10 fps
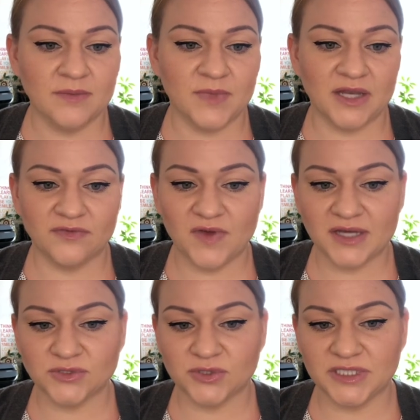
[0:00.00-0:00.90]

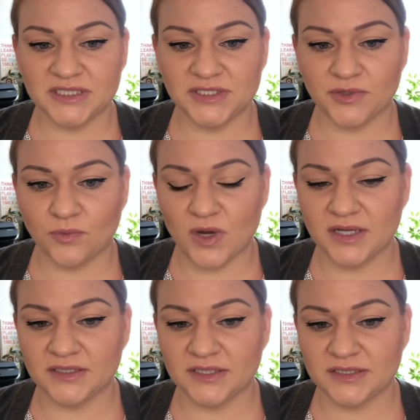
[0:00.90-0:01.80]
Manufacturing, Tier 1
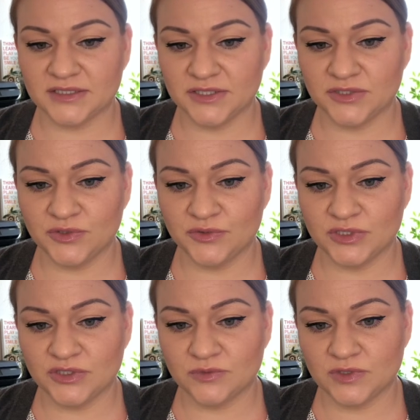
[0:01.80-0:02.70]
and Tier 2
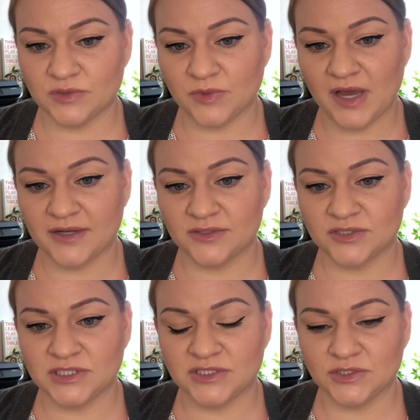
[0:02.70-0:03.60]
suppliers,
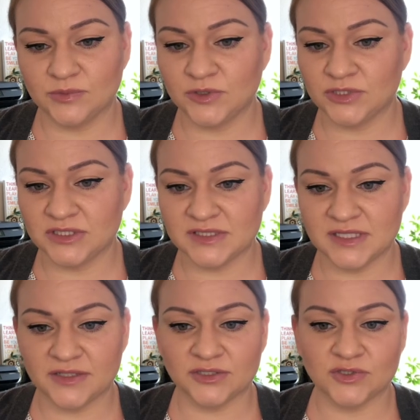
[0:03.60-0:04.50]
distribution
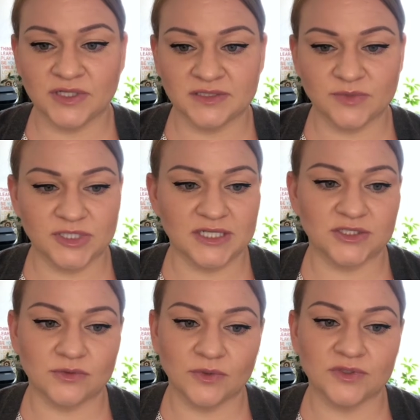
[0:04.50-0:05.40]
centers,
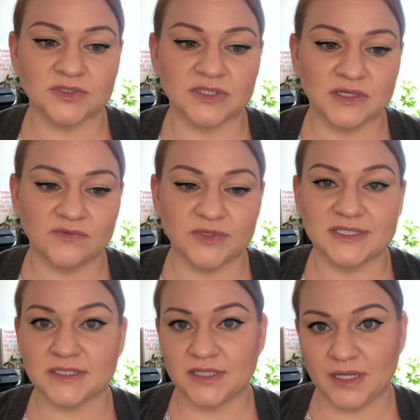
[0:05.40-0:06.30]
transportation orders,
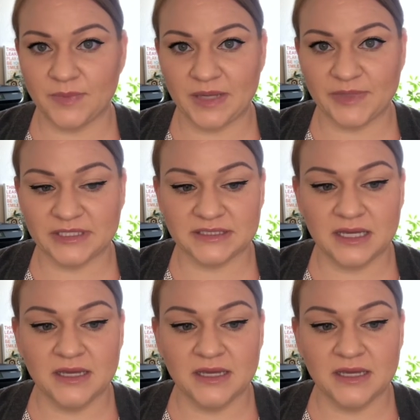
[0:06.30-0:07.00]
invoicing, and payments.